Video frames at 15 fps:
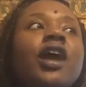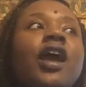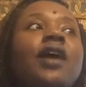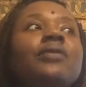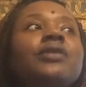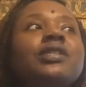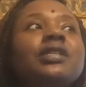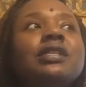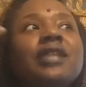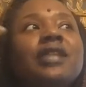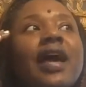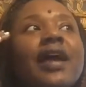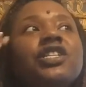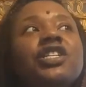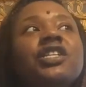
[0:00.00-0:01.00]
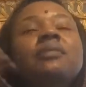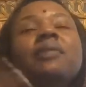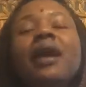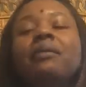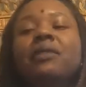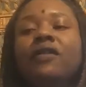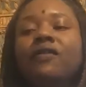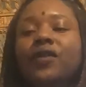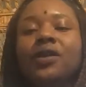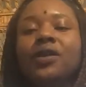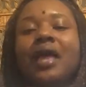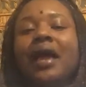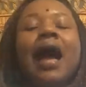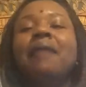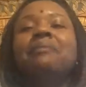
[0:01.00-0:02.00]
it was just like, she made me feel
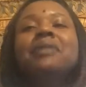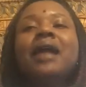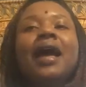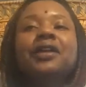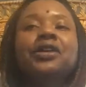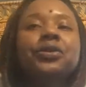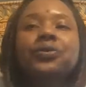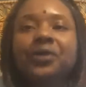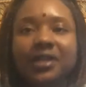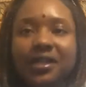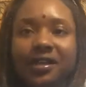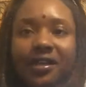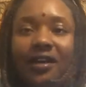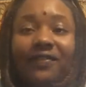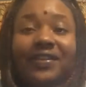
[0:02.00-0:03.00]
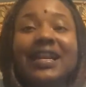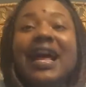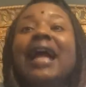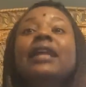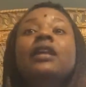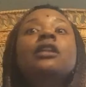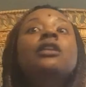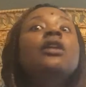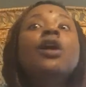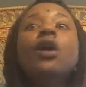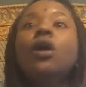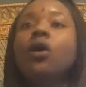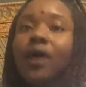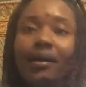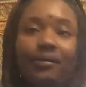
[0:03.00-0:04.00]
like I'm not doing enough, and I
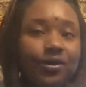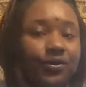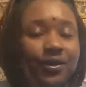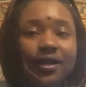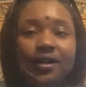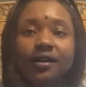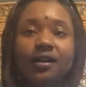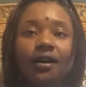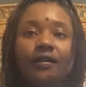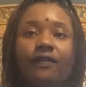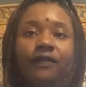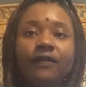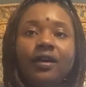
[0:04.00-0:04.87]
know I'm doing enough.